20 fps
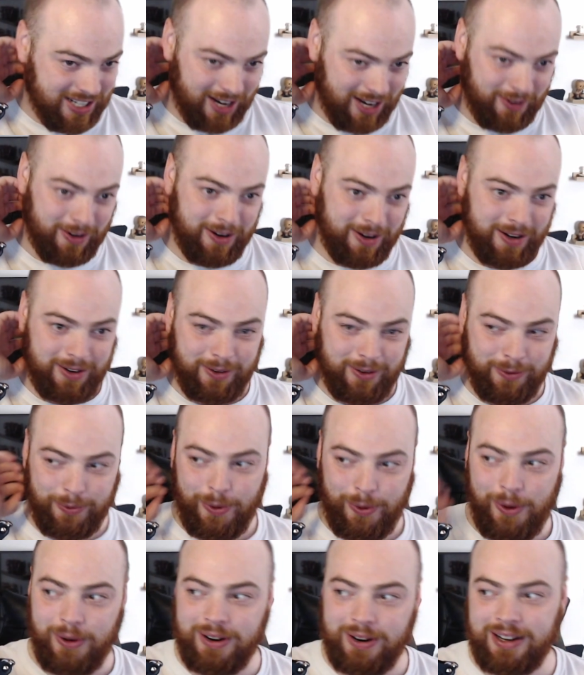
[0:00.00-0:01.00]
our
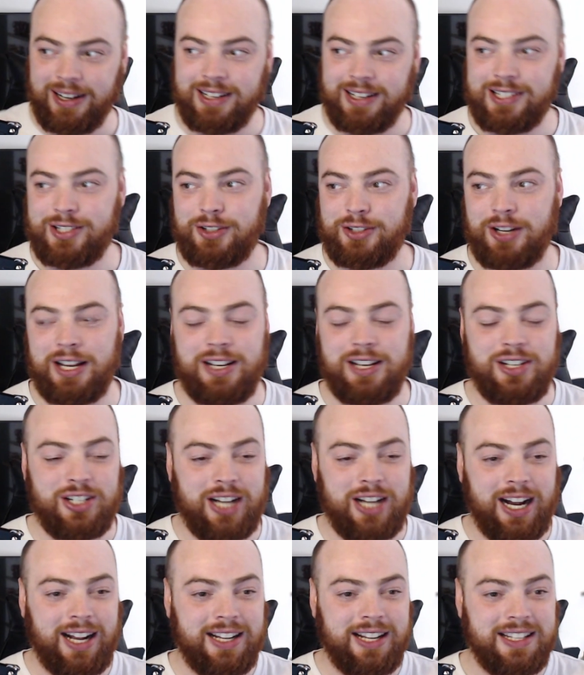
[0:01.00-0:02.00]
Wong, Strange,
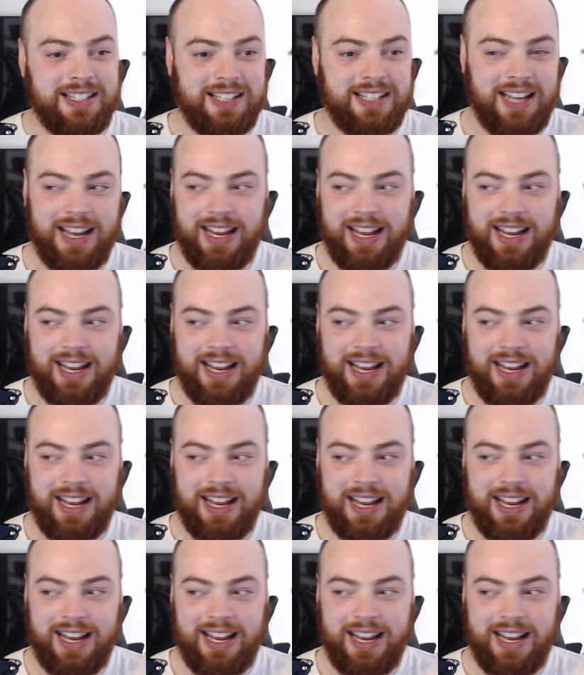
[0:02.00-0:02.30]
and